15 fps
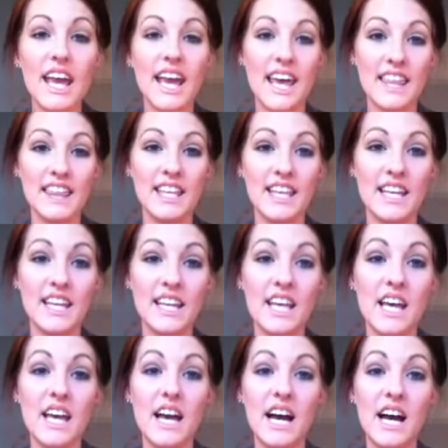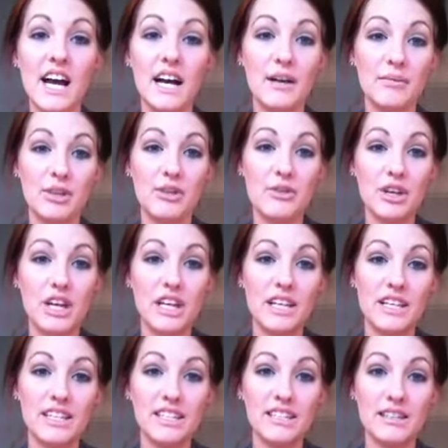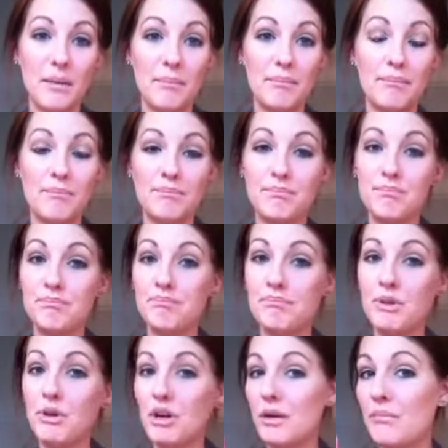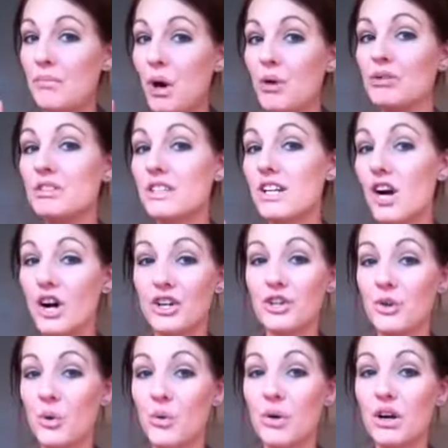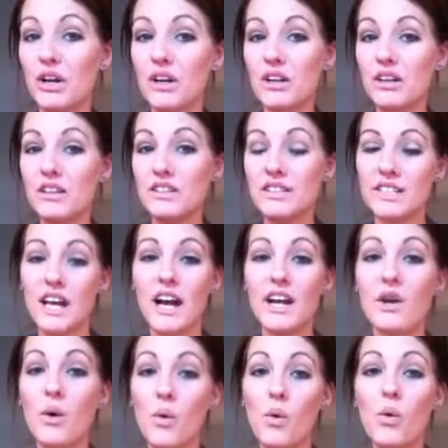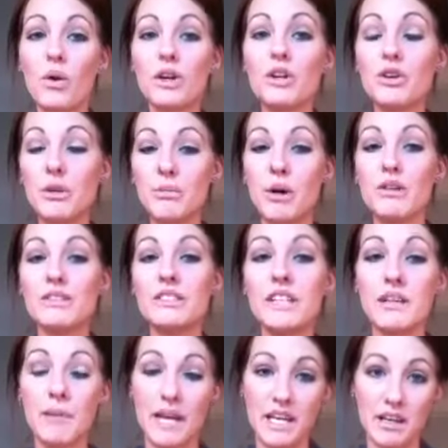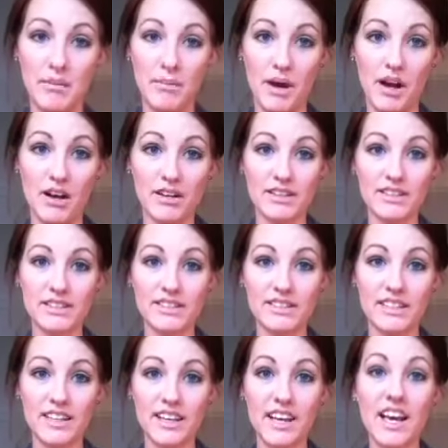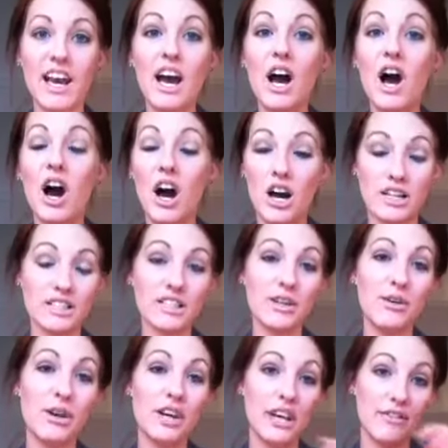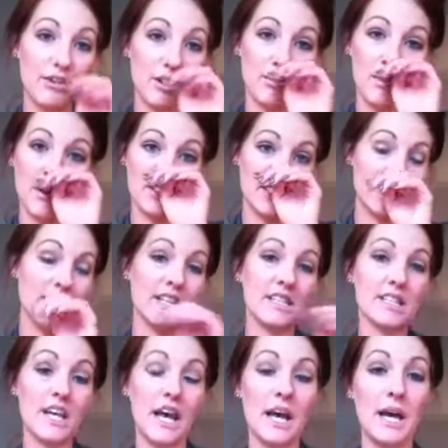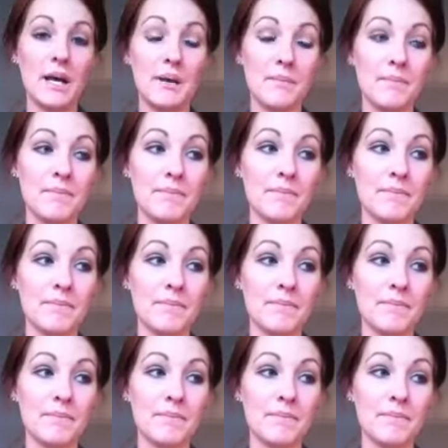And then um, you can you can post it on your site or you can post it in my inbox. Also, if you can post it um,